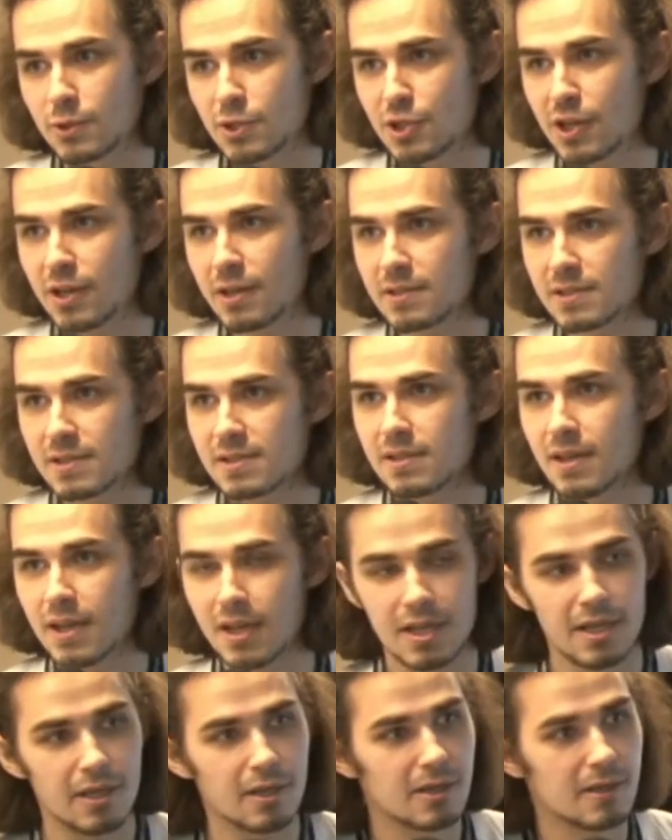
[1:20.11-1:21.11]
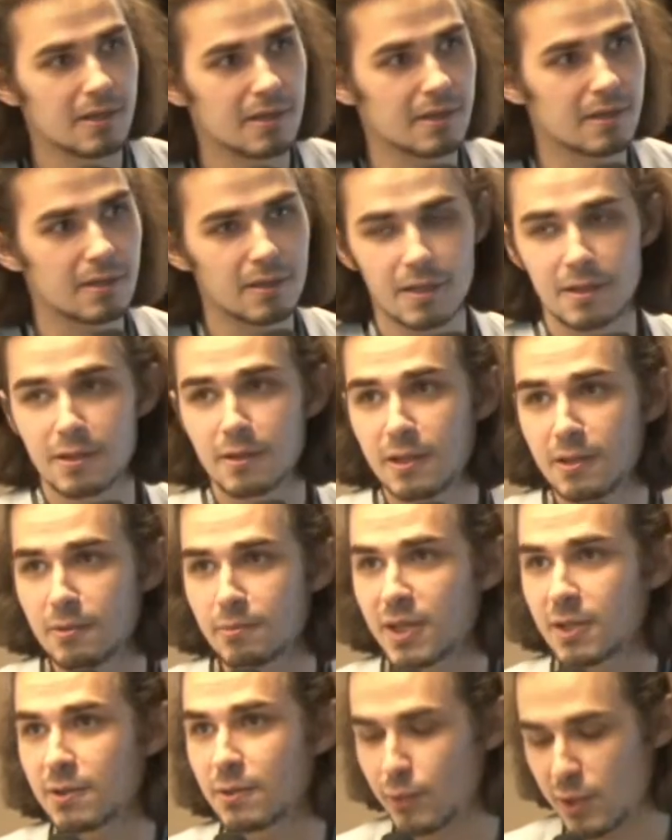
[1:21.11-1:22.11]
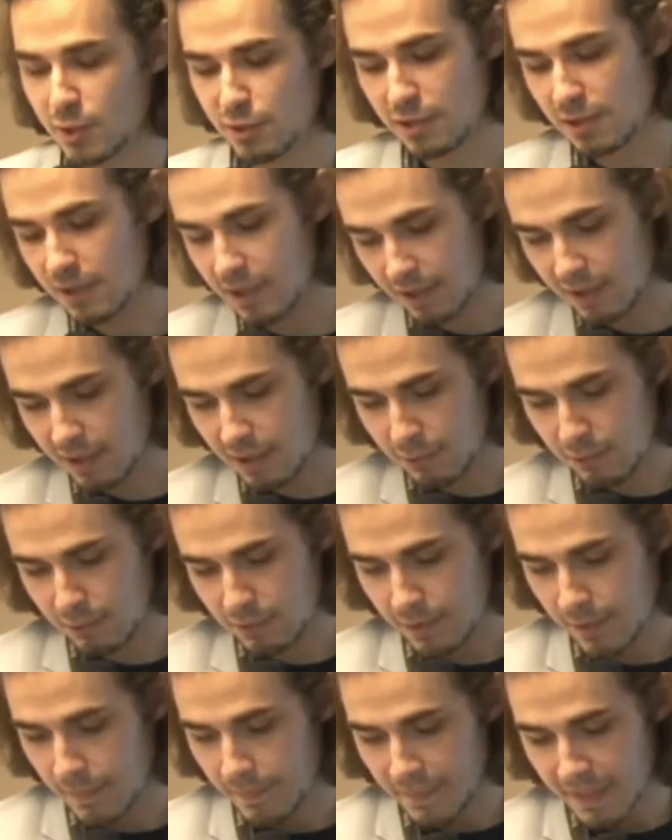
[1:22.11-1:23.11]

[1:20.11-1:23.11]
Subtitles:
charts in my Twitter account.